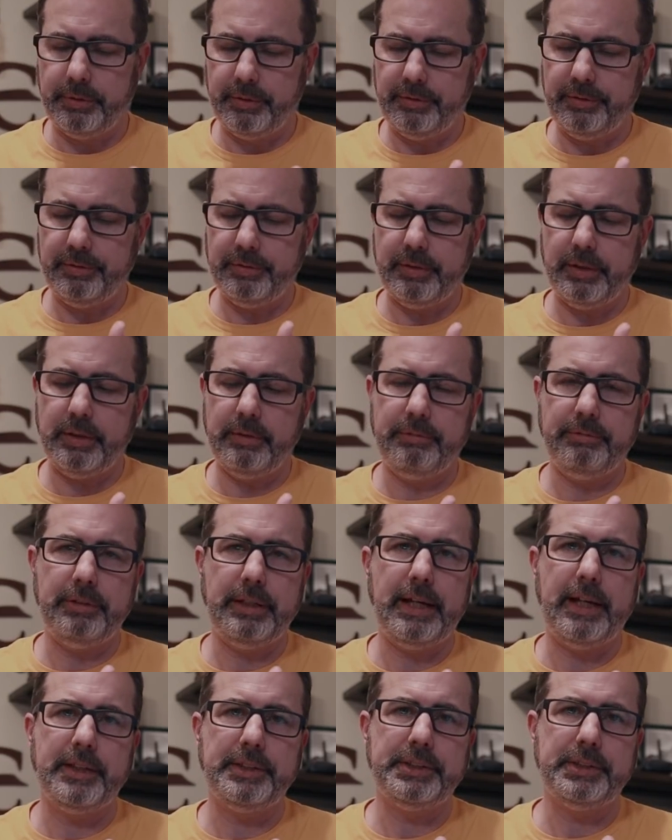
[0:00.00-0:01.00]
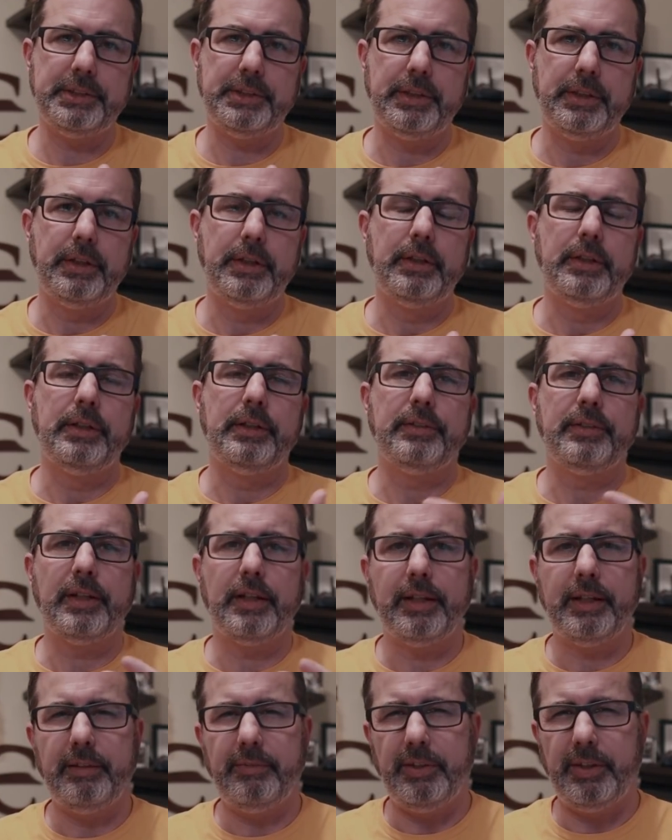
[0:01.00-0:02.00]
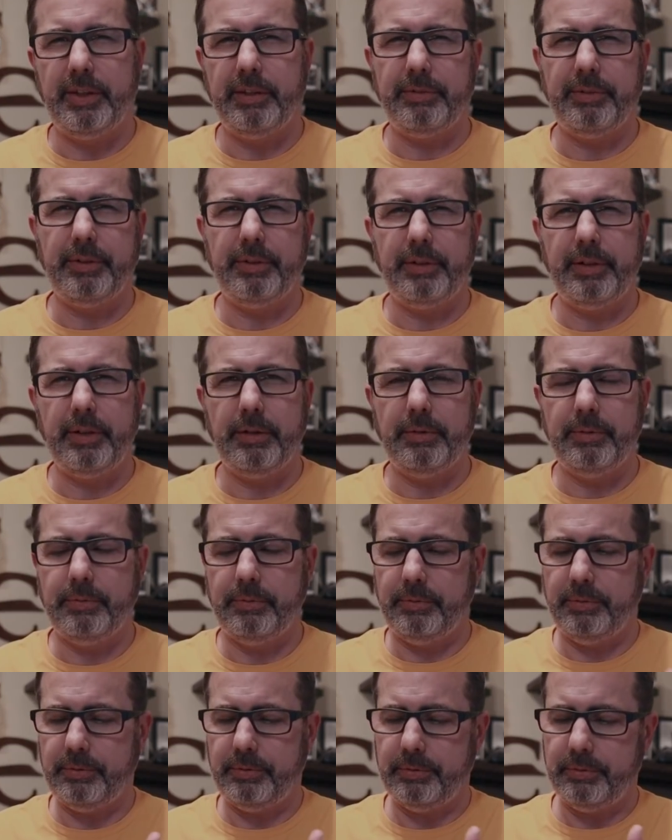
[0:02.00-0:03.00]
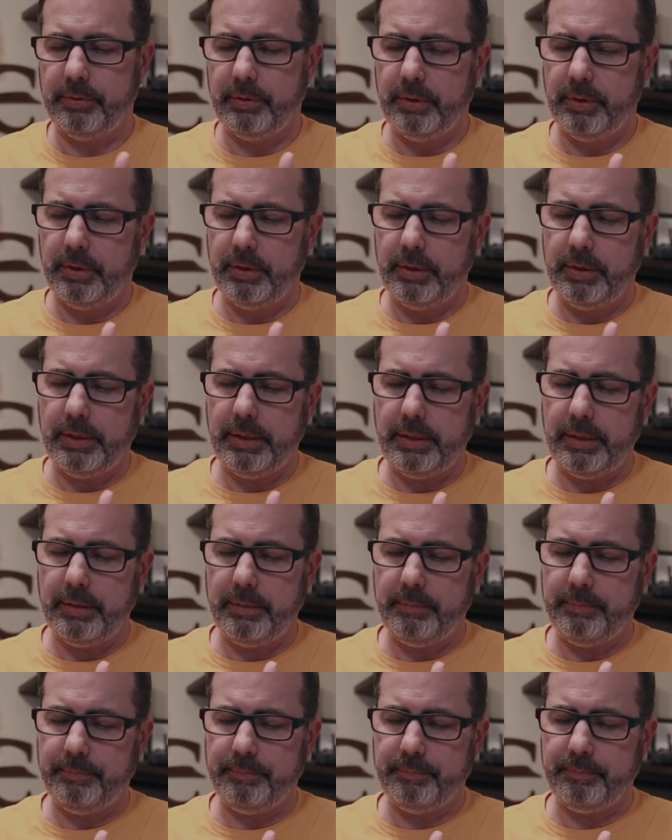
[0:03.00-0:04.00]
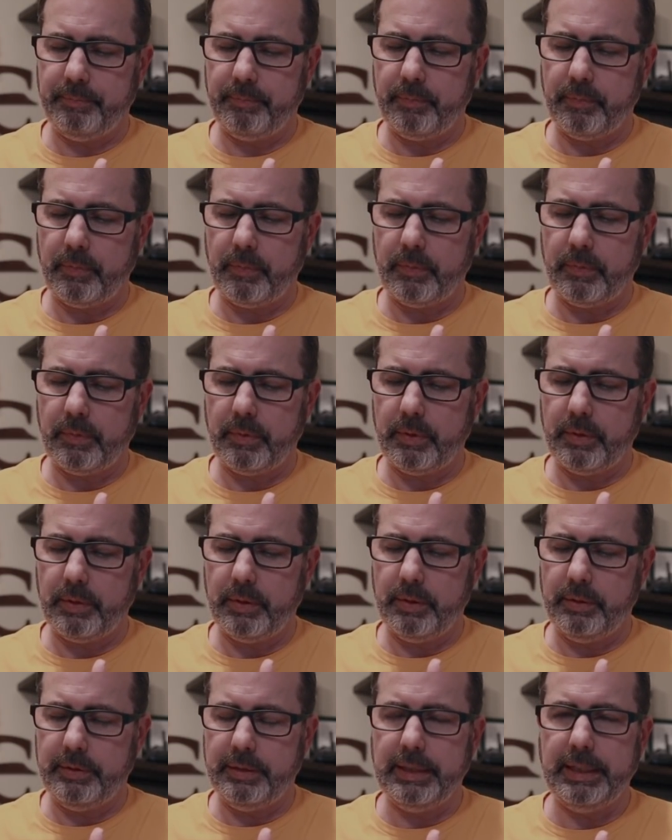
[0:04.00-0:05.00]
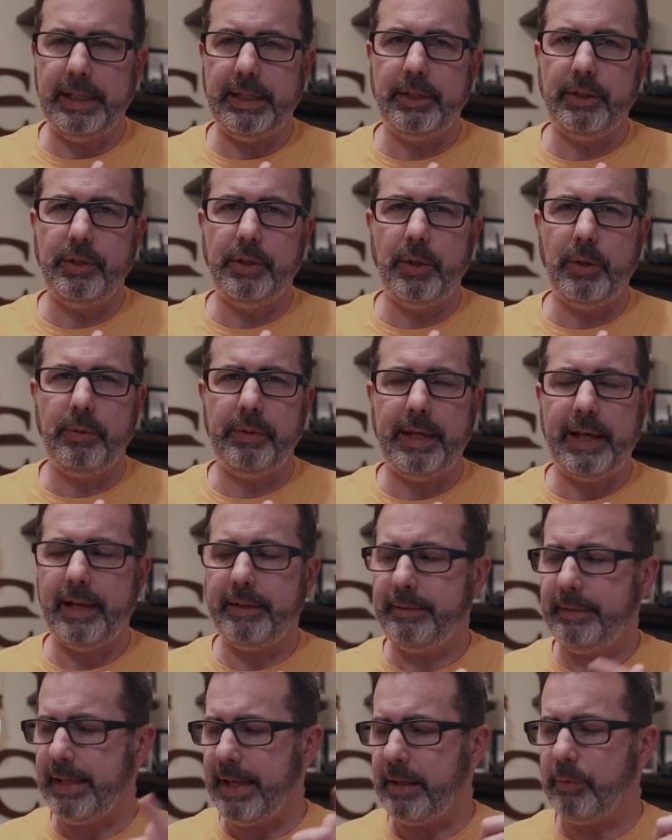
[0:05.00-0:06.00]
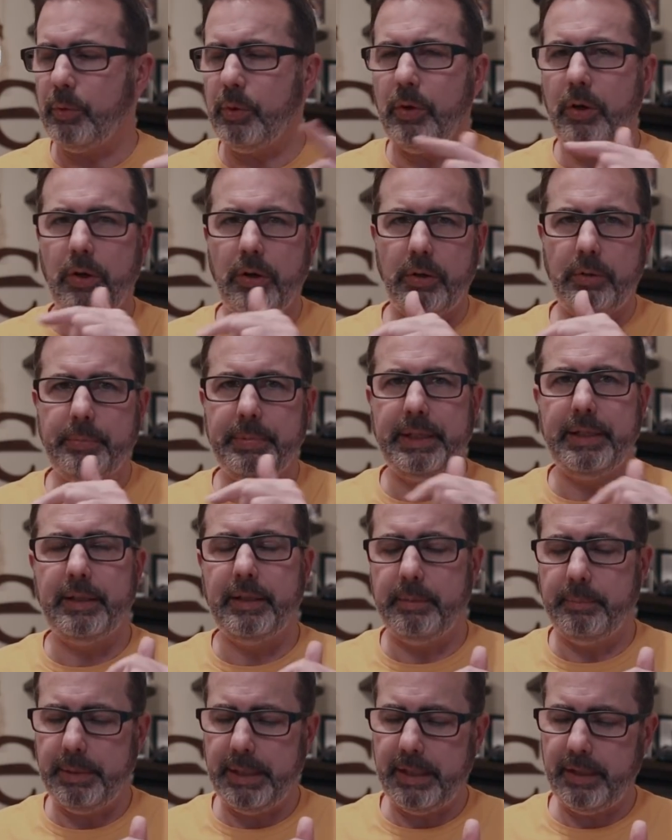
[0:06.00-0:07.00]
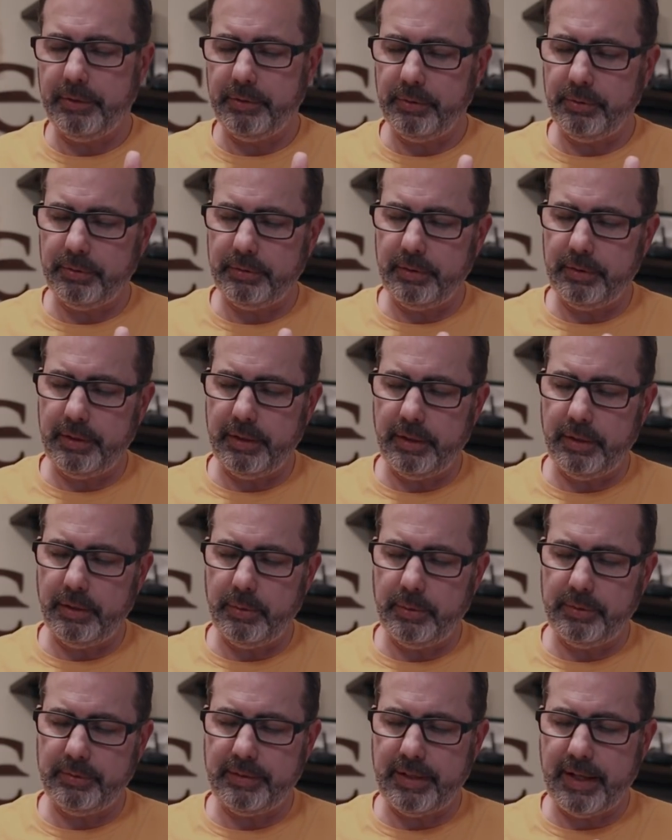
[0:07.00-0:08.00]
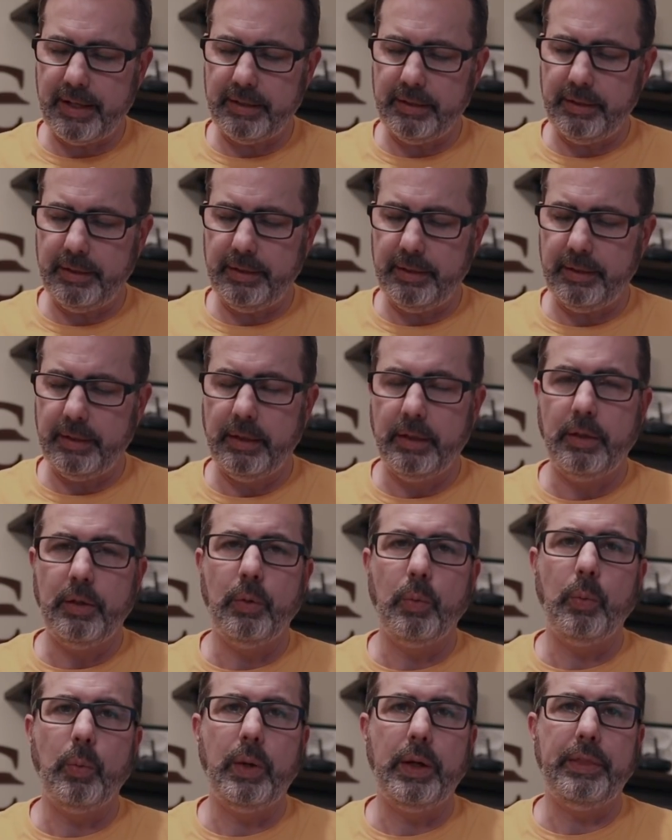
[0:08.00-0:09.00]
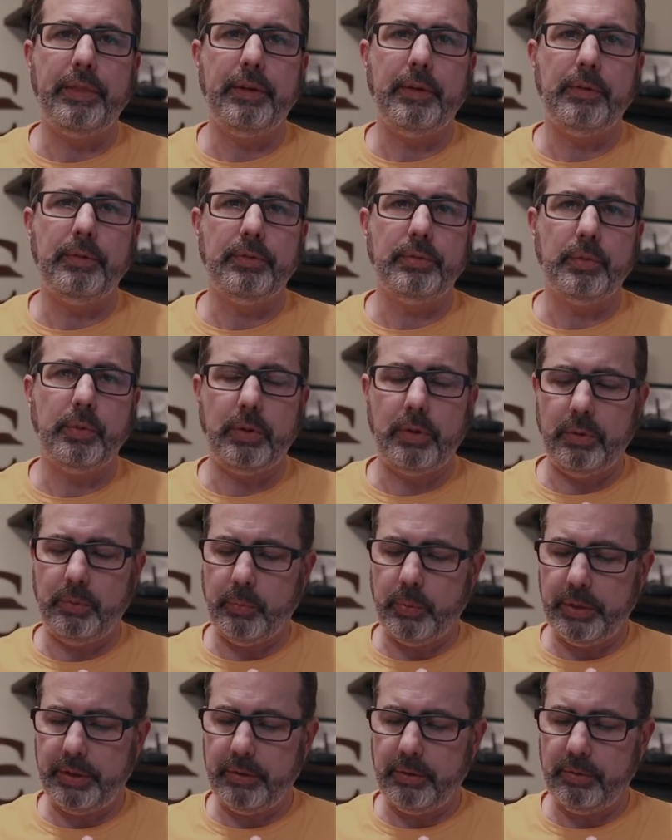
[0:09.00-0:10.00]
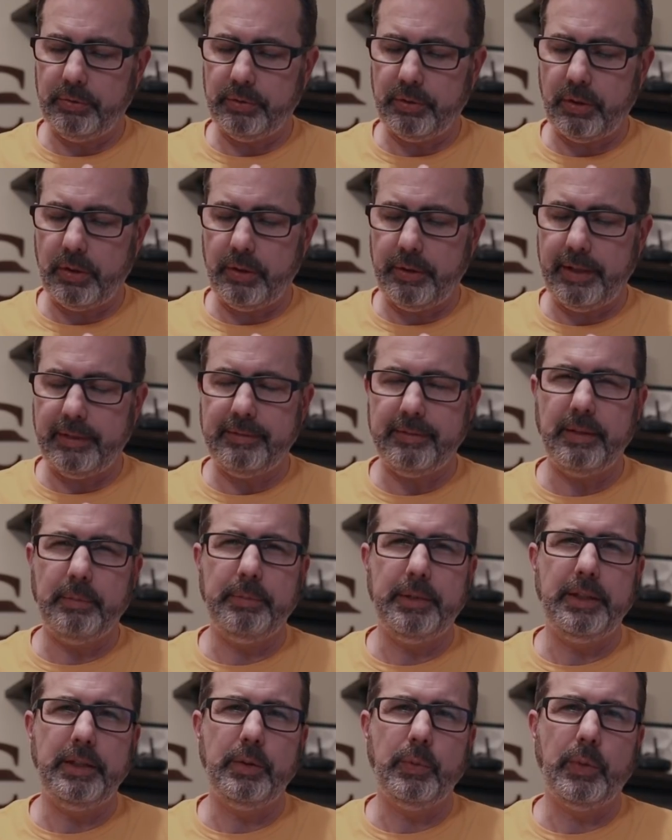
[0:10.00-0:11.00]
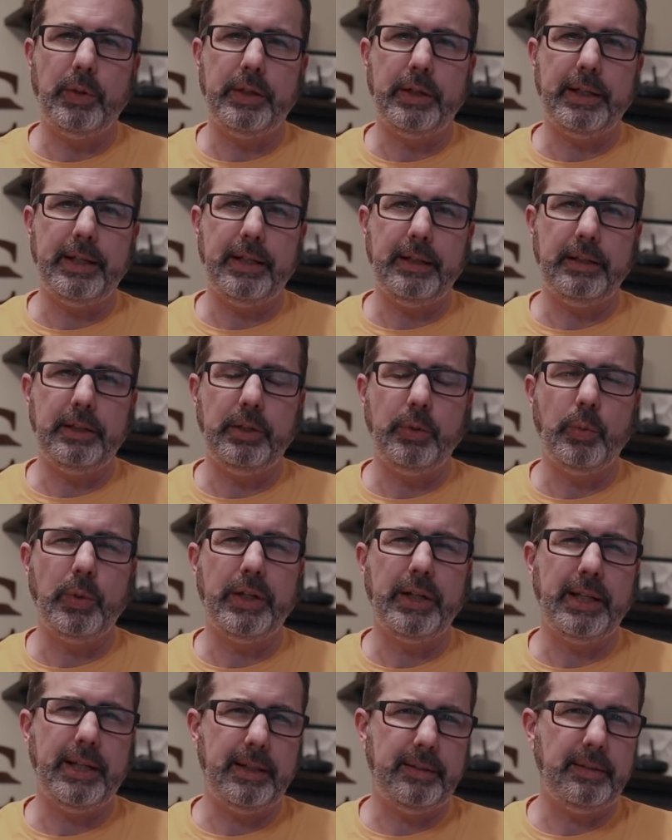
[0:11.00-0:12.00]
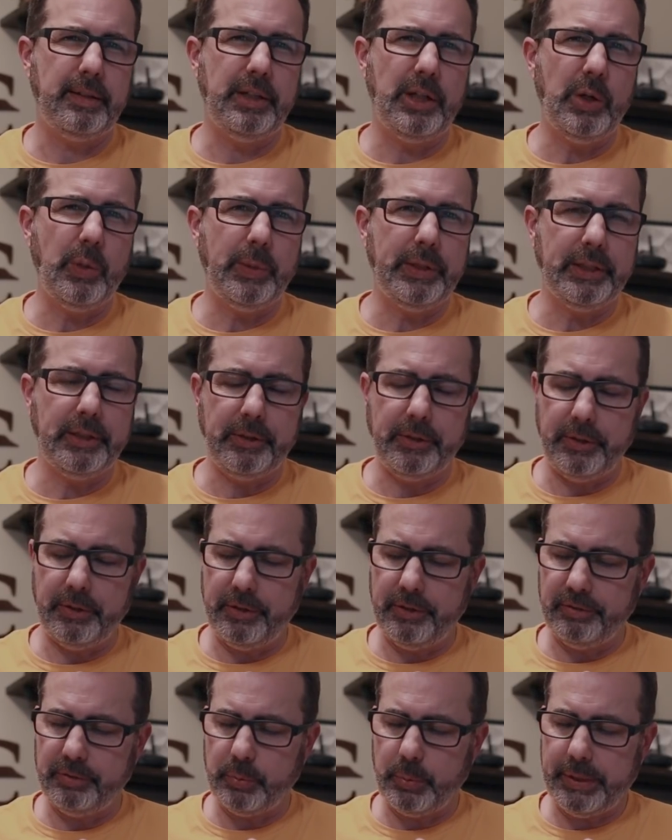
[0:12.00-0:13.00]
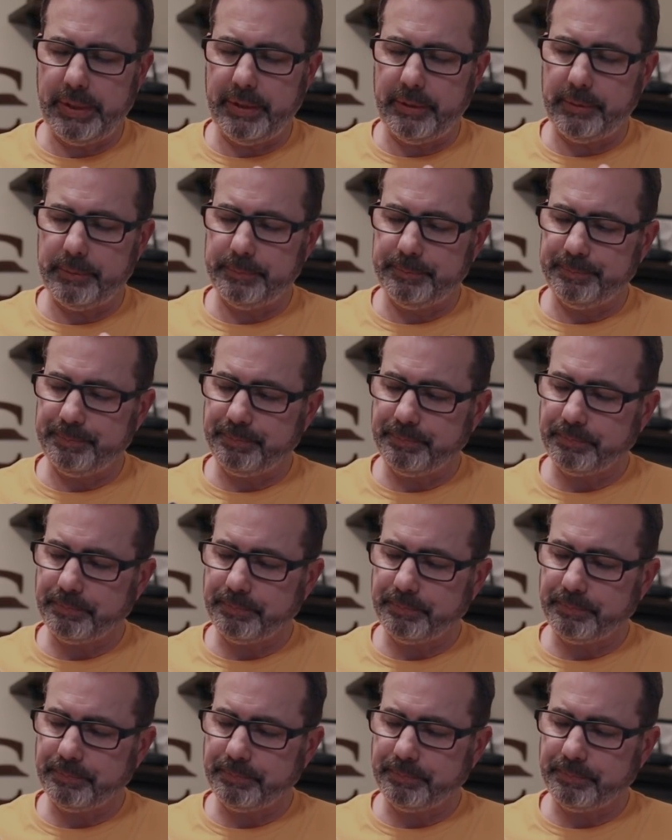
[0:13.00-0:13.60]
This is going to flash. It's going to give you different tones to let you know that. That will all be in the manual to tell you exactly what those are. That's something you want to get to know and learn as well.